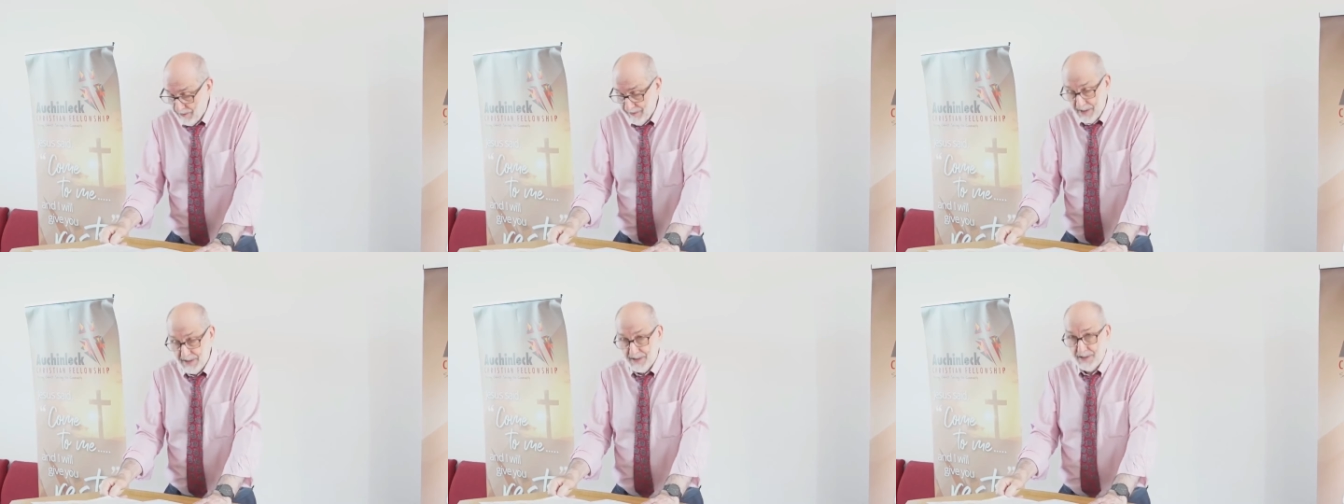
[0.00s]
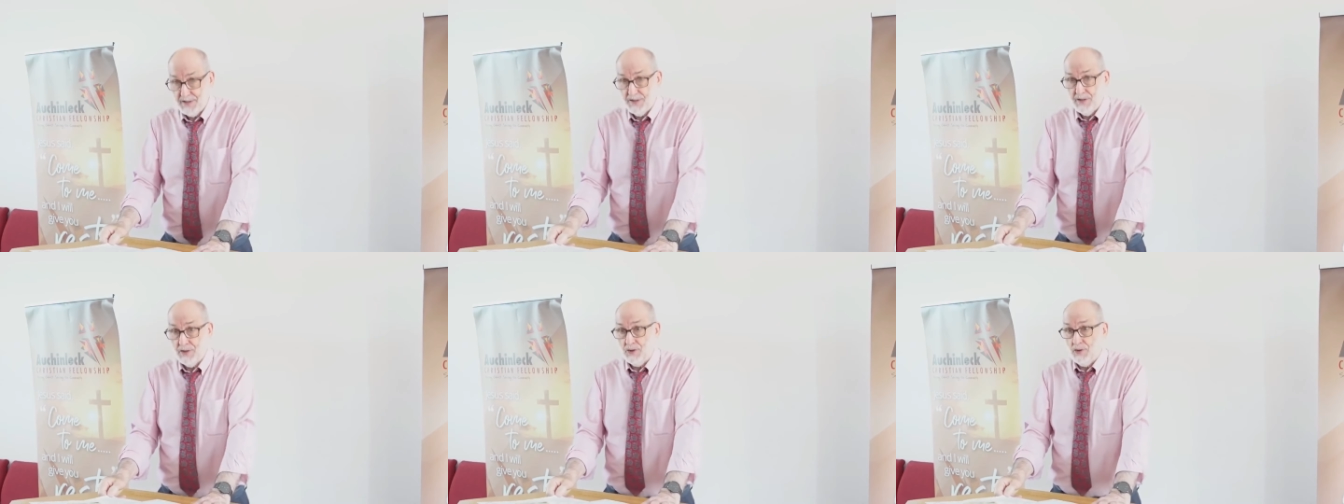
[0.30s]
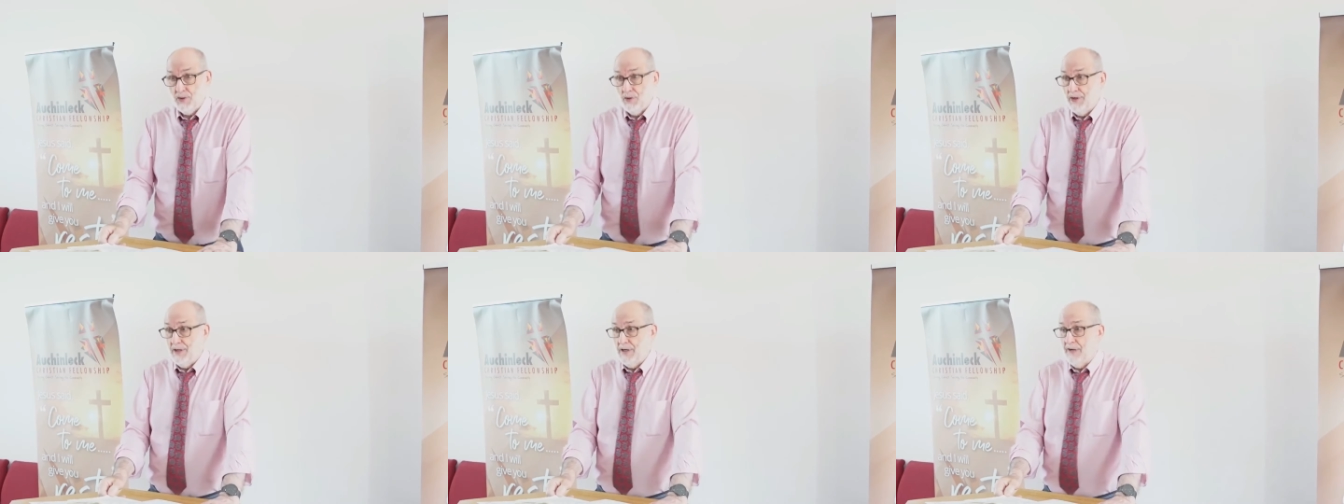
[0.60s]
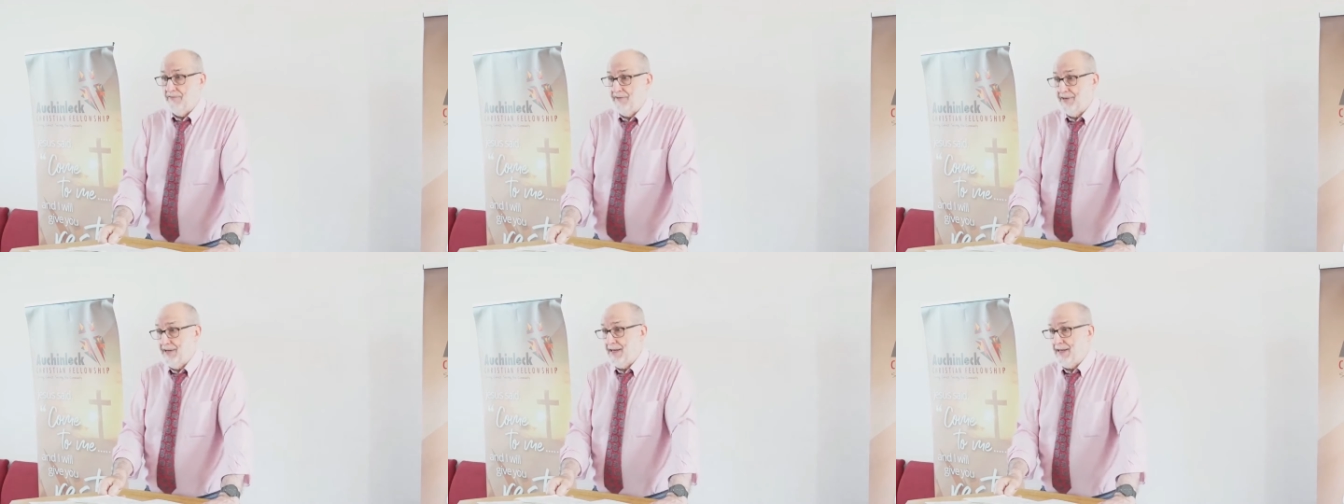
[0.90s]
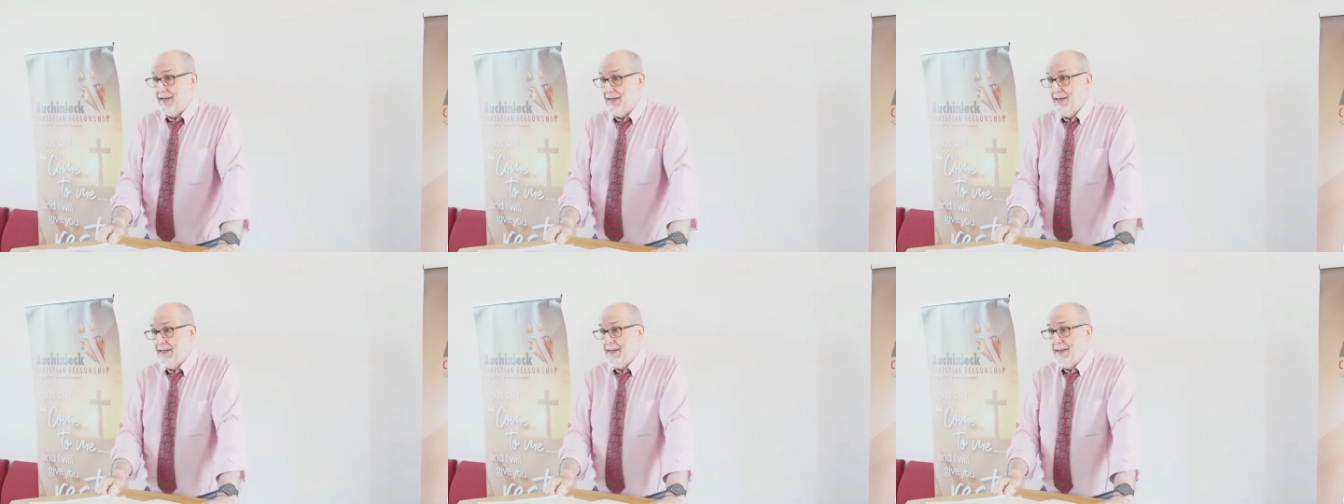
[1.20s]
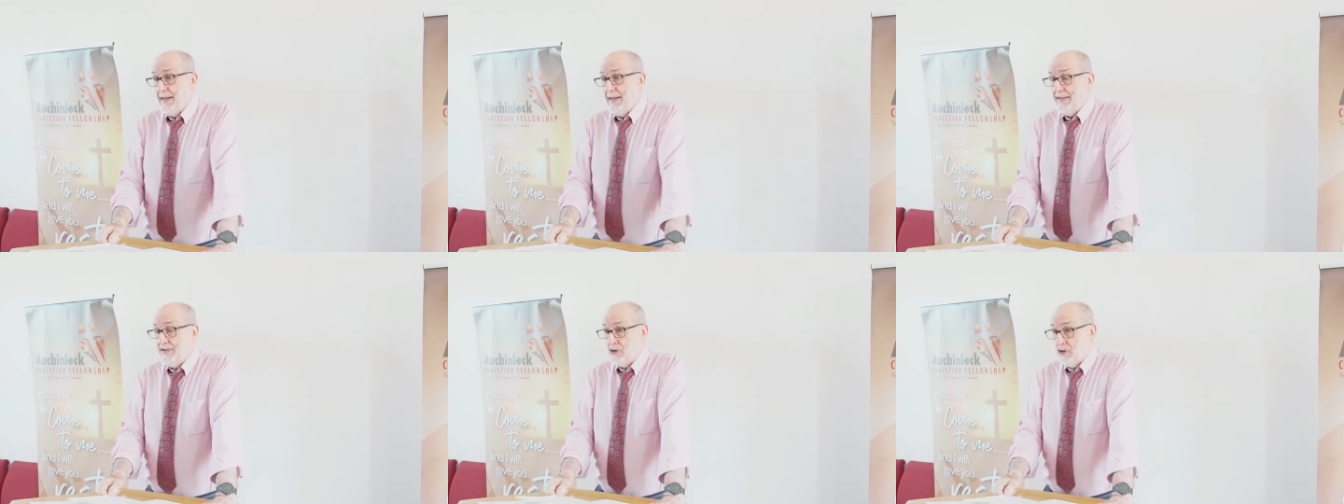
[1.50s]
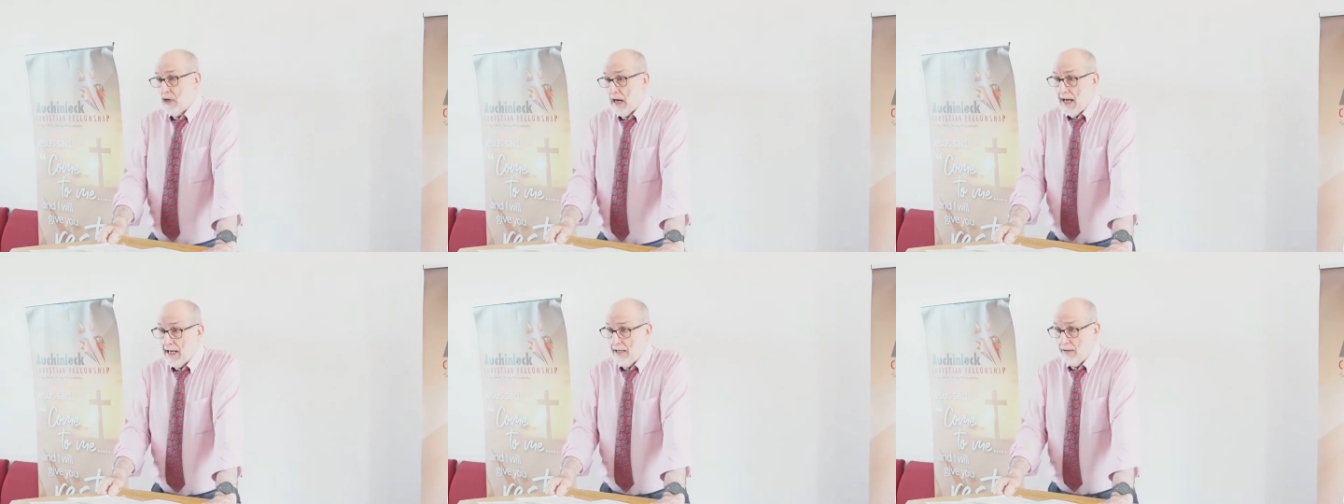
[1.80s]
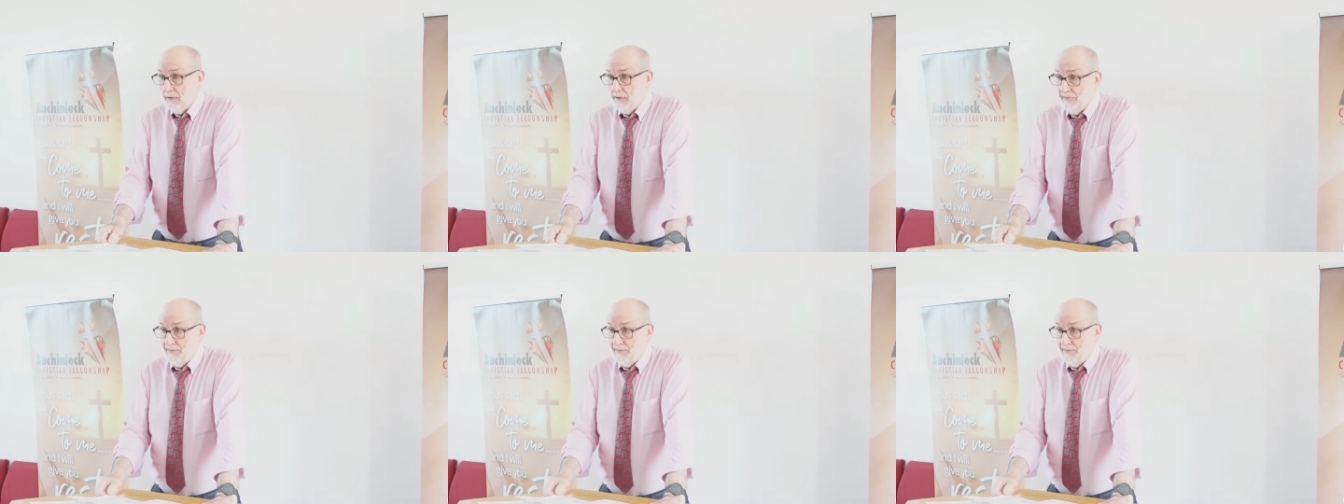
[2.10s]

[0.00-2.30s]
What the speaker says: This is the story of the trial